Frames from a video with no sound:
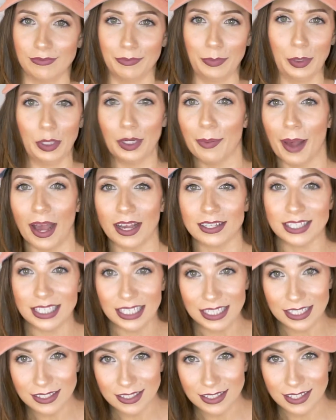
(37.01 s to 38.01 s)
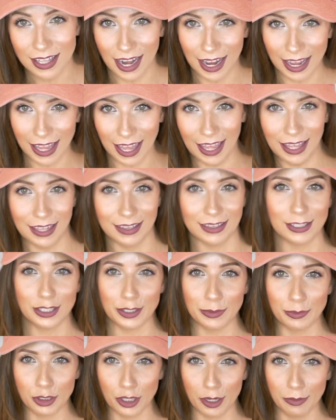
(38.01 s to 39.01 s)
beauty boxes that I get, the
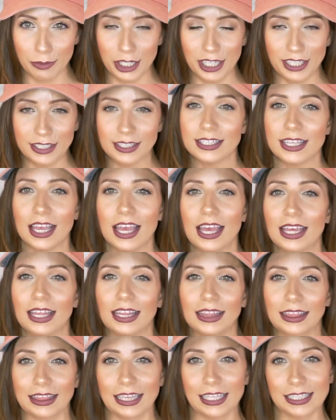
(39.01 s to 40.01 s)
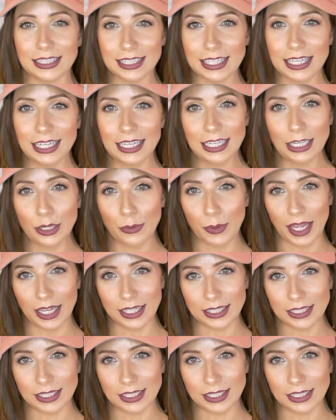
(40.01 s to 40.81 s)
subscriptions, let's get into it.